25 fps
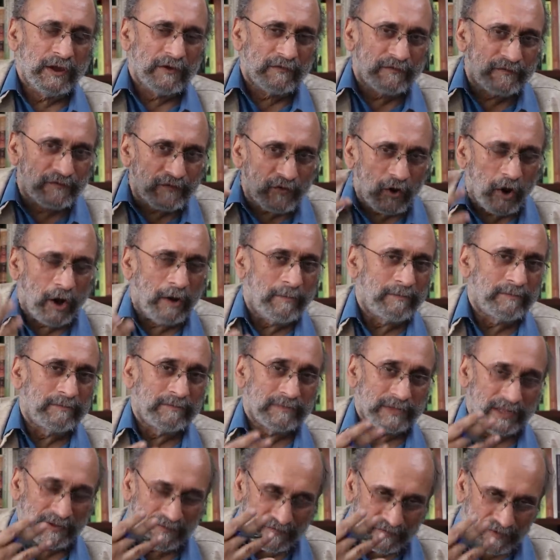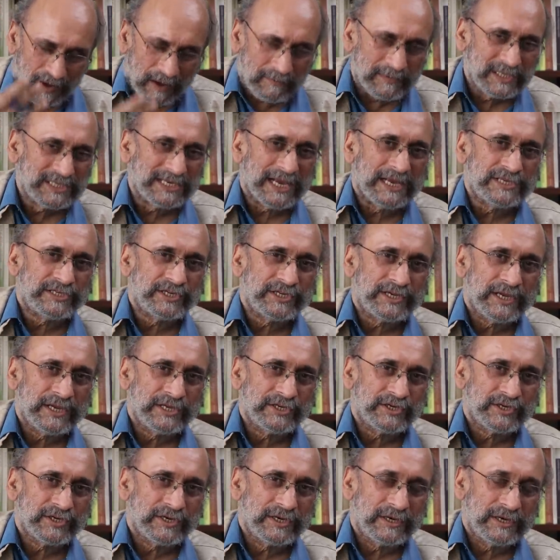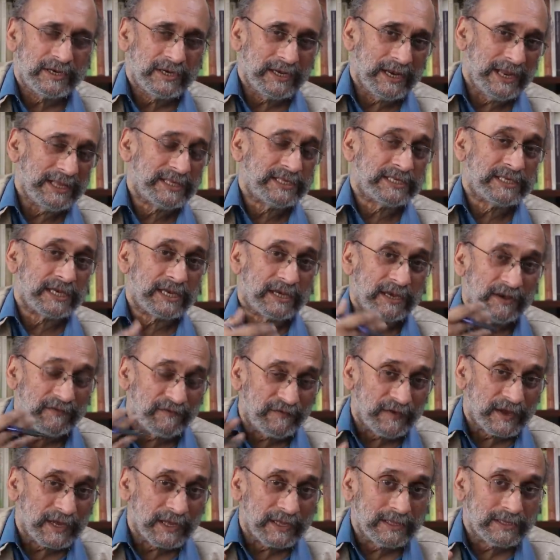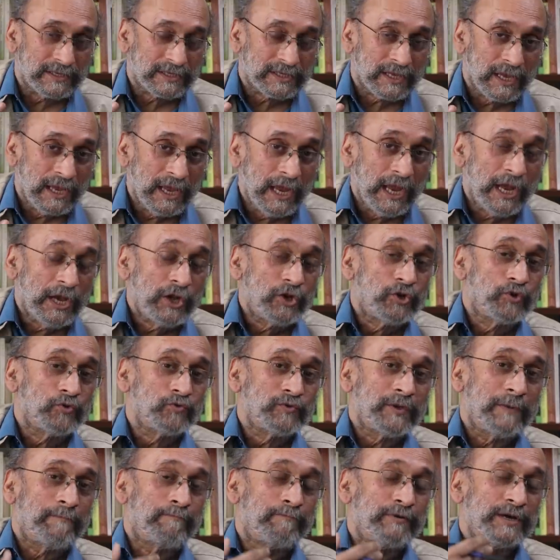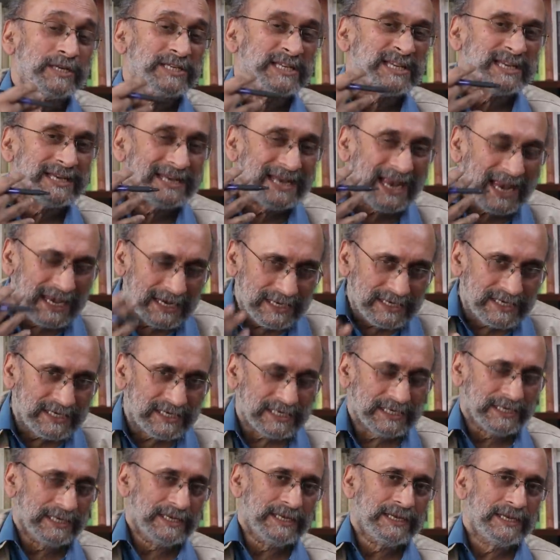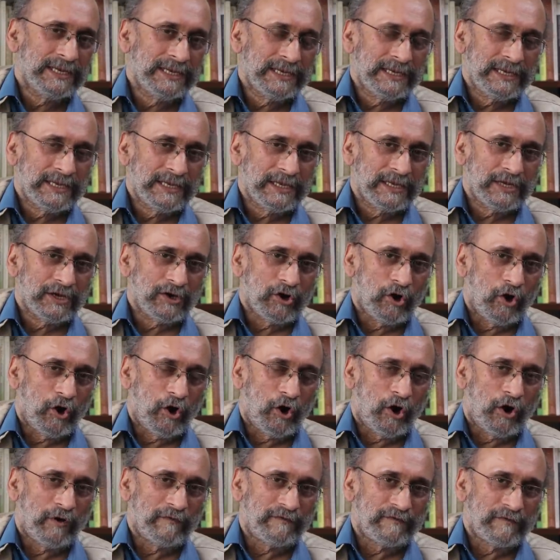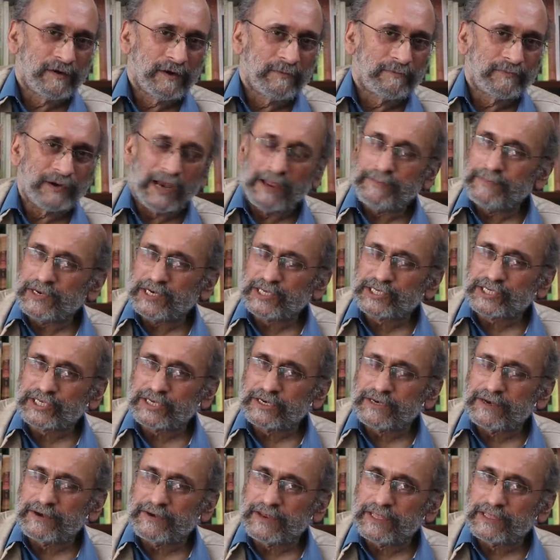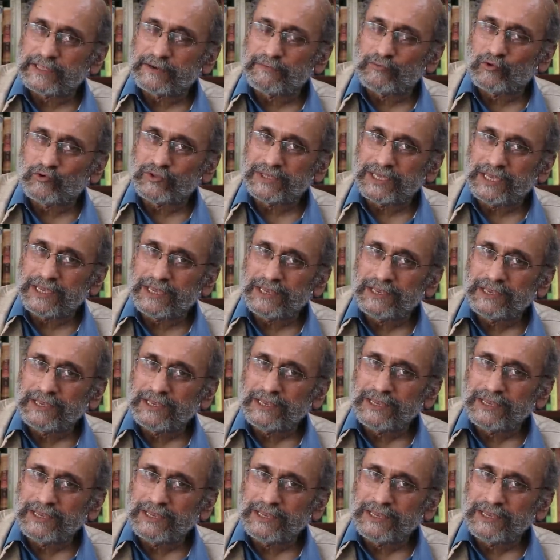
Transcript: from the farmers' agitation, its significance, to the personality of Prime Minister Narendra Modi